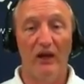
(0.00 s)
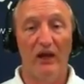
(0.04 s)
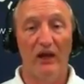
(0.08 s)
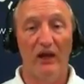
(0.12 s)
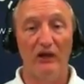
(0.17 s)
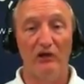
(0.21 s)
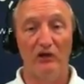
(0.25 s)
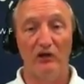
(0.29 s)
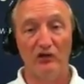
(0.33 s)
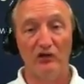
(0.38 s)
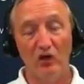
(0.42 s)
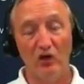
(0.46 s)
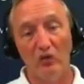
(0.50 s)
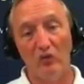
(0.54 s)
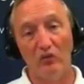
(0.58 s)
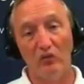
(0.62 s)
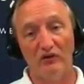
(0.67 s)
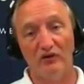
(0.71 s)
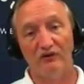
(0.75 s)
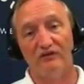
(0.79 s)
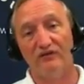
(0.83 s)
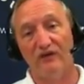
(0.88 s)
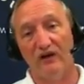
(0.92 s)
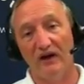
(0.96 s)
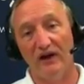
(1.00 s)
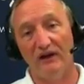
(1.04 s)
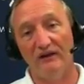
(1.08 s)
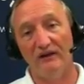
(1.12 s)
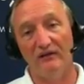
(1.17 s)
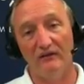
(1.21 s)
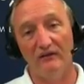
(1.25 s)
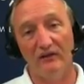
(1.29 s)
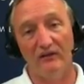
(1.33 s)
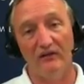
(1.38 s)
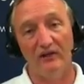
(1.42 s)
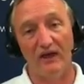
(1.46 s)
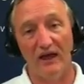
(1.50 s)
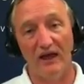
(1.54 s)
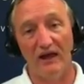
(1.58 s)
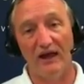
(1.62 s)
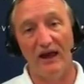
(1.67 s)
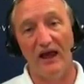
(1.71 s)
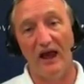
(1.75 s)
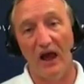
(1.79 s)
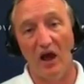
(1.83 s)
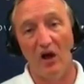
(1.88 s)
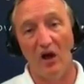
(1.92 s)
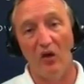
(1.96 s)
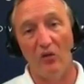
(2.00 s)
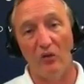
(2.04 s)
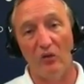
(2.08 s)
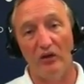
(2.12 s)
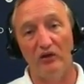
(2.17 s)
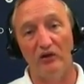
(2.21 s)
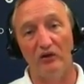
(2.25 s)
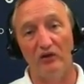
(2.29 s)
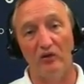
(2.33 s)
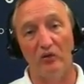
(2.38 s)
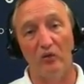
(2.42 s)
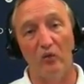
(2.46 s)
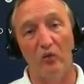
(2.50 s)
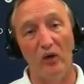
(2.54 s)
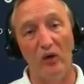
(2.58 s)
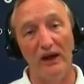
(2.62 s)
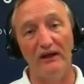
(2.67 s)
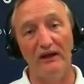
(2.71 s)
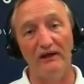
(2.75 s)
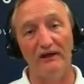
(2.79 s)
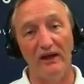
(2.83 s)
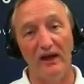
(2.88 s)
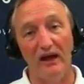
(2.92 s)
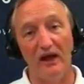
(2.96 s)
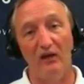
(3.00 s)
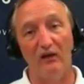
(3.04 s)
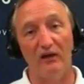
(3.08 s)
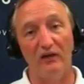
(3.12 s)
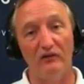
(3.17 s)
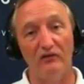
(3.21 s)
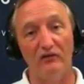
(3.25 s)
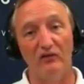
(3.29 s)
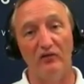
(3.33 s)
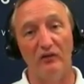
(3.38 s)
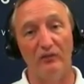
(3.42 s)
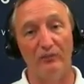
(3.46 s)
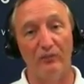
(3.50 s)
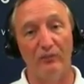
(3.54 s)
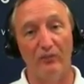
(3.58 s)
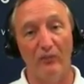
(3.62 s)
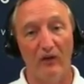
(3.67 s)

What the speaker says: And you don't want to find that out when you're way down into the